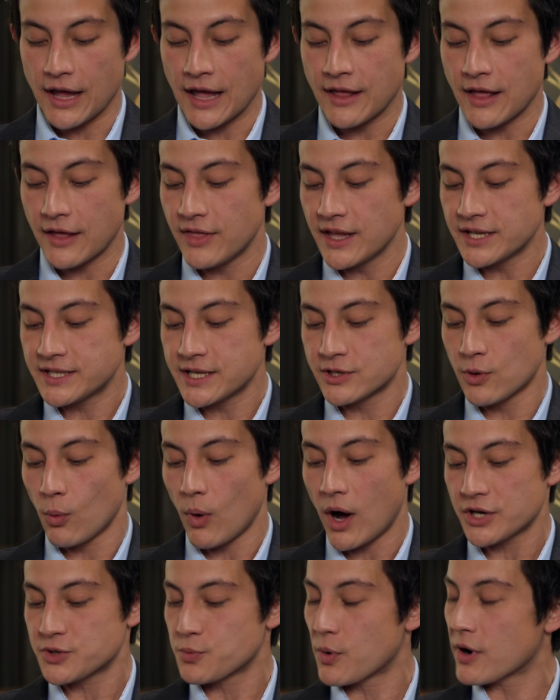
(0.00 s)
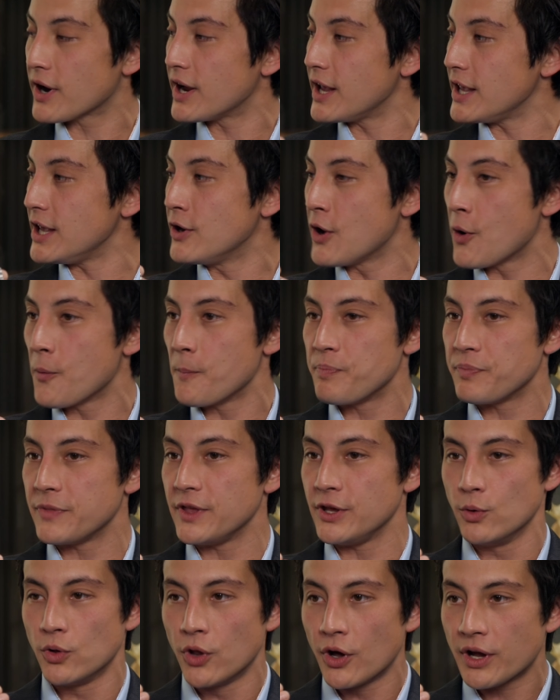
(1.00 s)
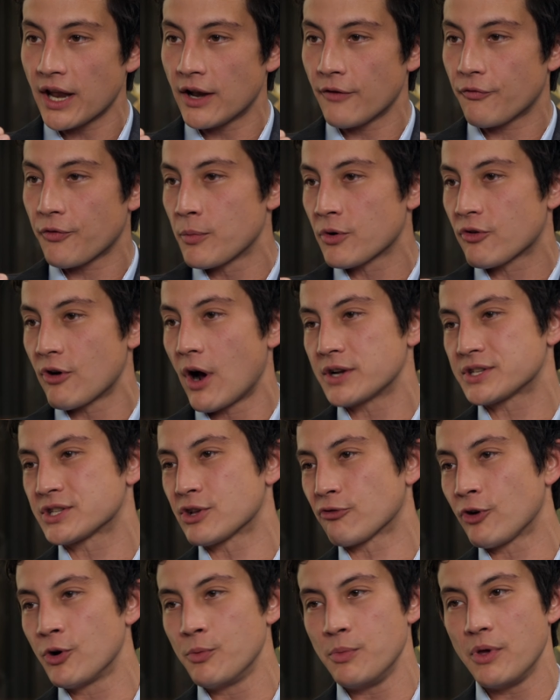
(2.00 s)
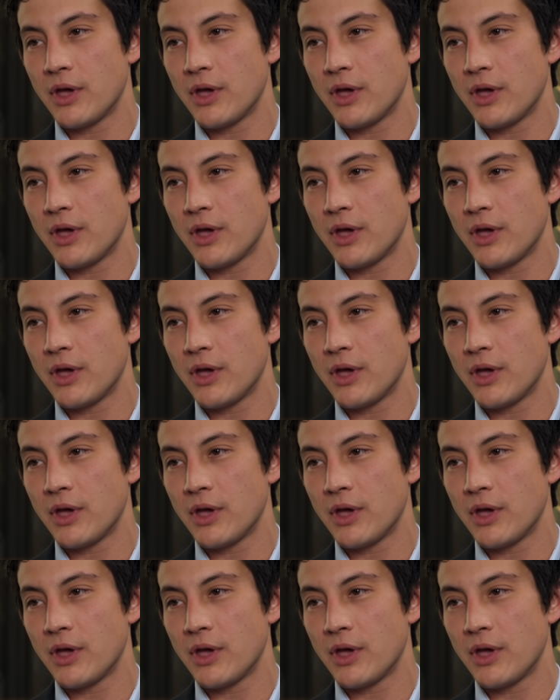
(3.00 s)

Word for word: it, this is a watch where you know you look at it from across the room